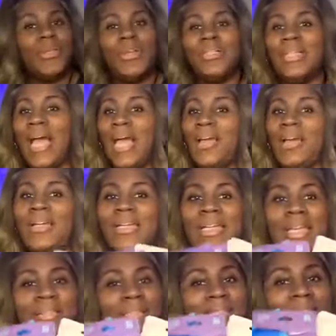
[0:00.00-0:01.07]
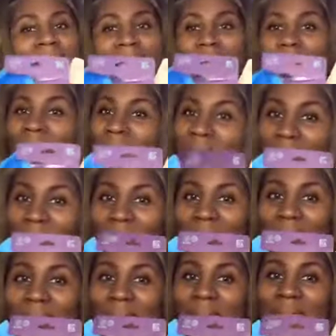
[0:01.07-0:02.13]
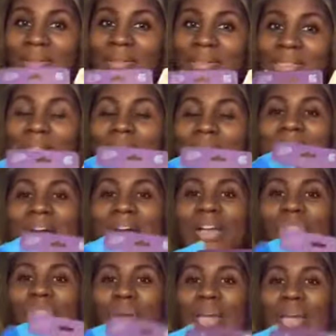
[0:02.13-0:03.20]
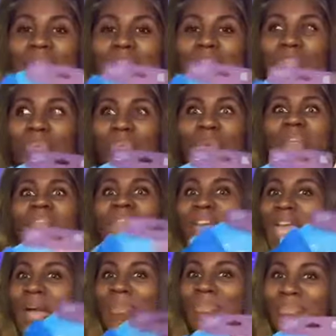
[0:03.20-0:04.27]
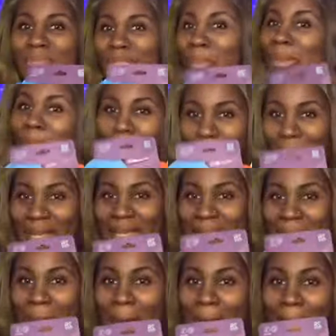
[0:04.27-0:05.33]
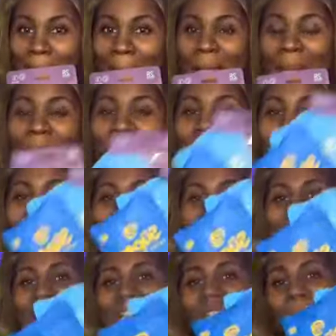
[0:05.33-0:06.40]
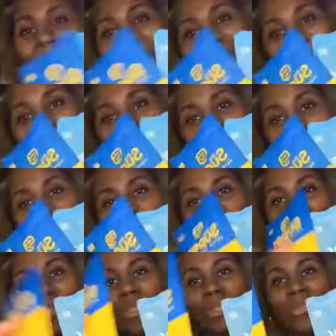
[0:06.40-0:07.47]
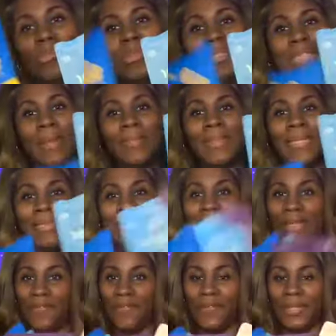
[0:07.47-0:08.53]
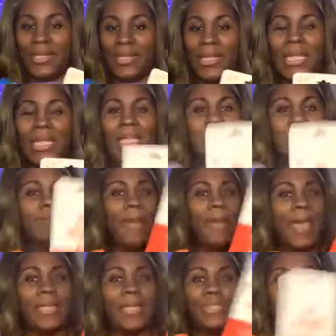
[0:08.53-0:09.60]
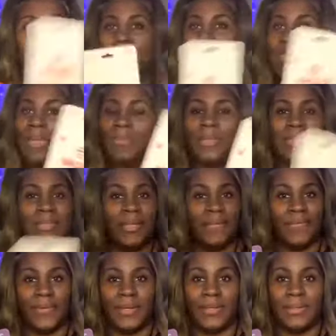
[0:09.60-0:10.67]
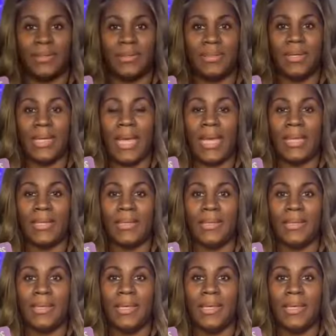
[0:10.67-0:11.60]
you're not going to get the same result. So stop trying to revamp the blueprint, because each patch do something different. Each patch do something different, okay?